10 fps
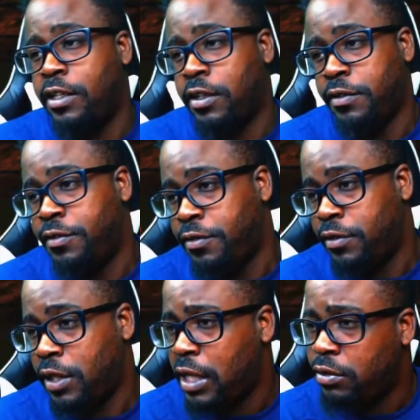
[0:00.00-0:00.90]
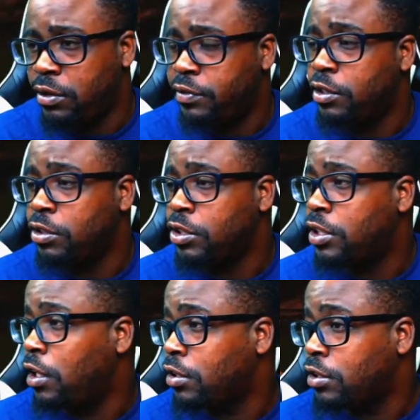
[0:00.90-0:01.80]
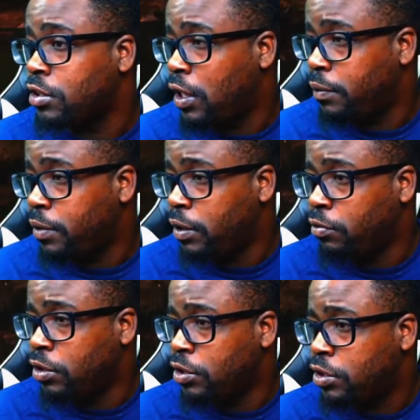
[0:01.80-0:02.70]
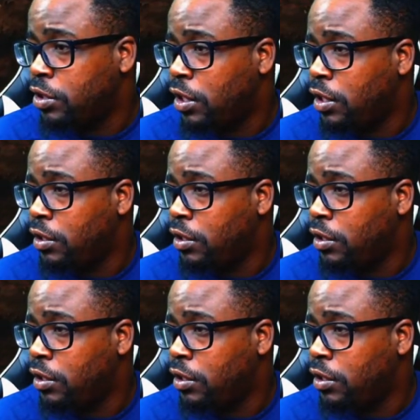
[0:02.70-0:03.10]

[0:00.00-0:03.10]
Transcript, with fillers: of, I don't even know this character's name, I don't know what it says.